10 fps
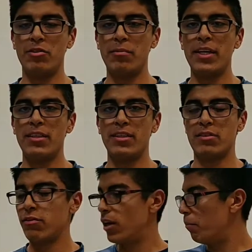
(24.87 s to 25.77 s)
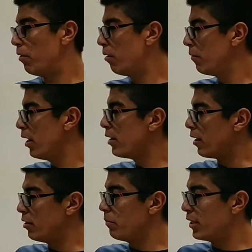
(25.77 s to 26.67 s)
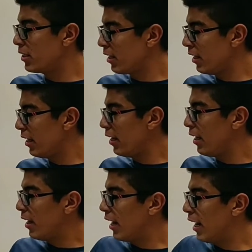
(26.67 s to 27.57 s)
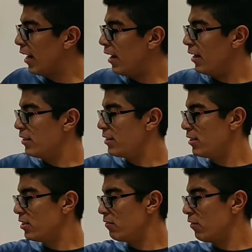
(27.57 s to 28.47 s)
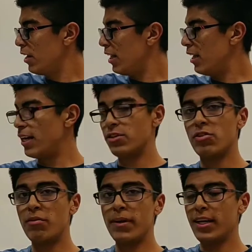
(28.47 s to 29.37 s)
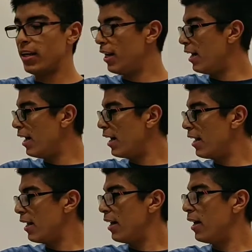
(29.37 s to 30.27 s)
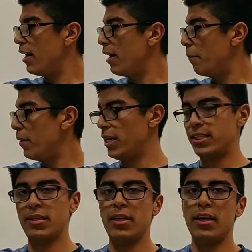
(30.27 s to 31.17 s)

turbine and centrifugal pump that is basically a centrifugal and turbine and a base.